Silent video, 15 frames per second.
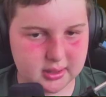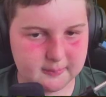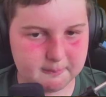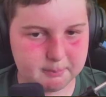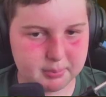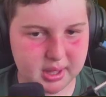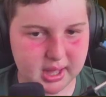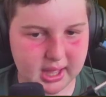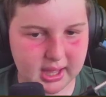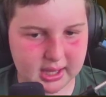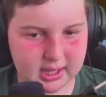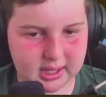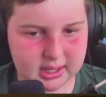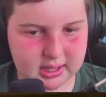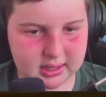
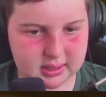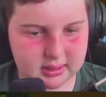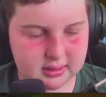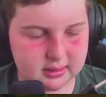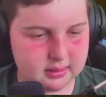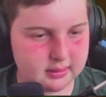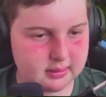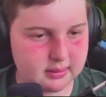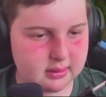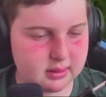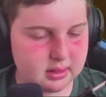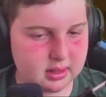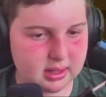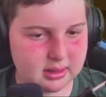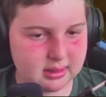pack.
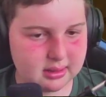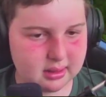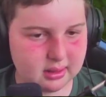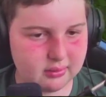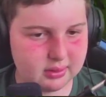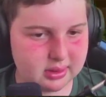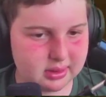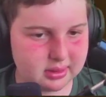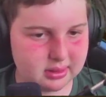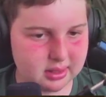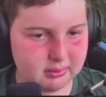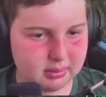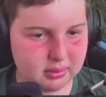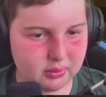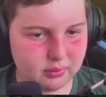I start with
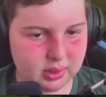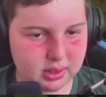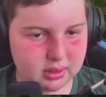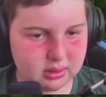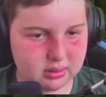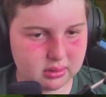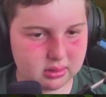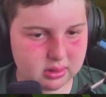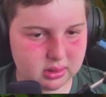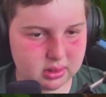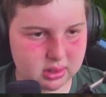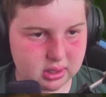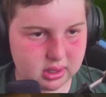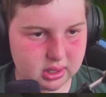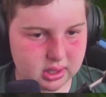number one.
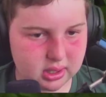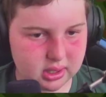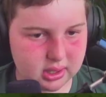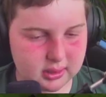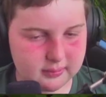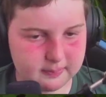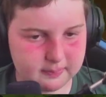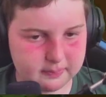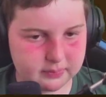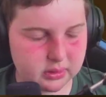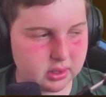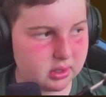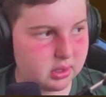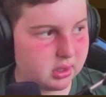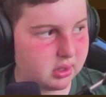Uh,
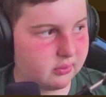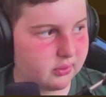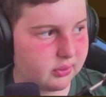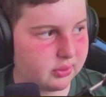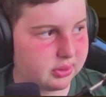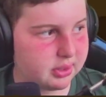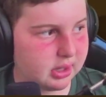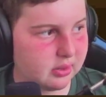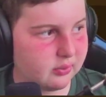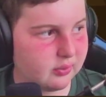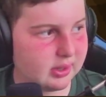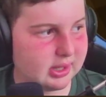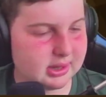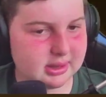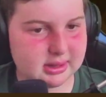we'll start
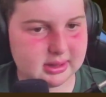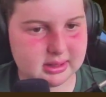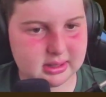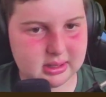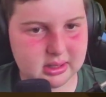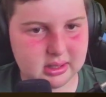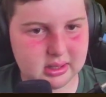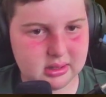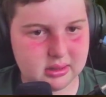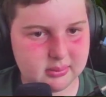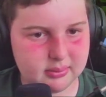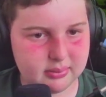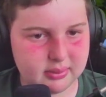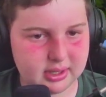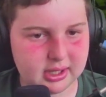with
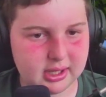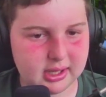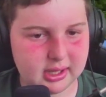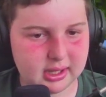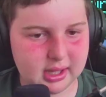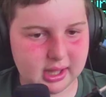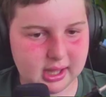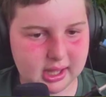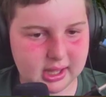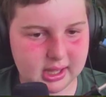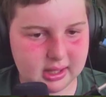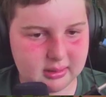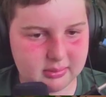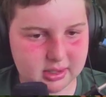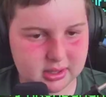bringing a
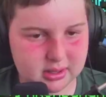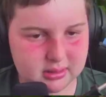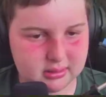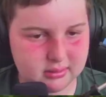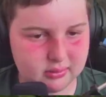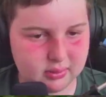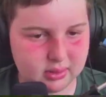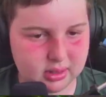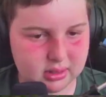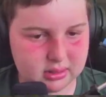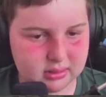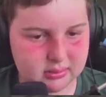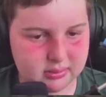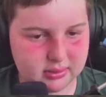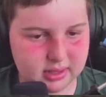hat because you want
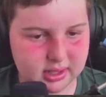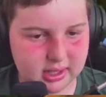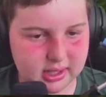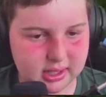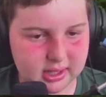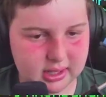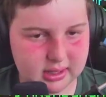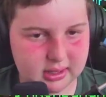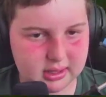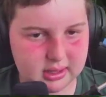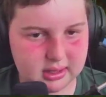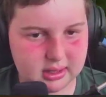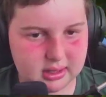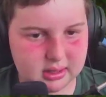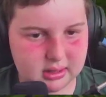to bring a hat.
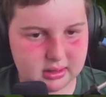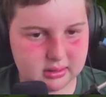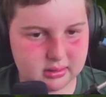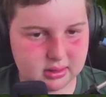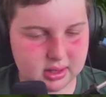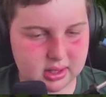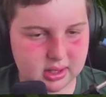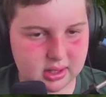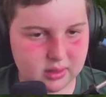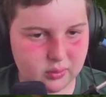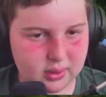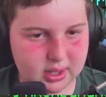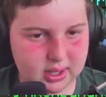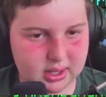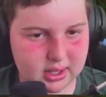
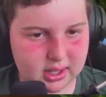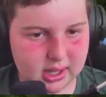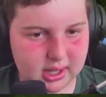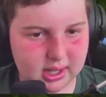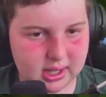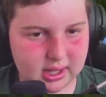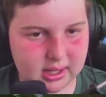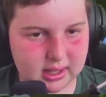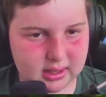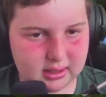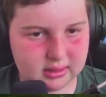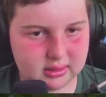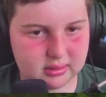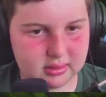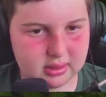Wearing a hat
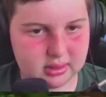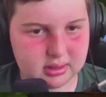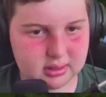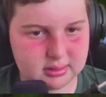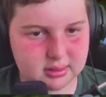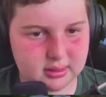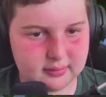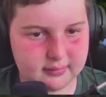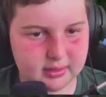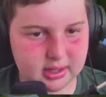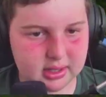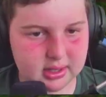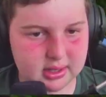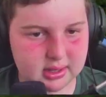in the sunlight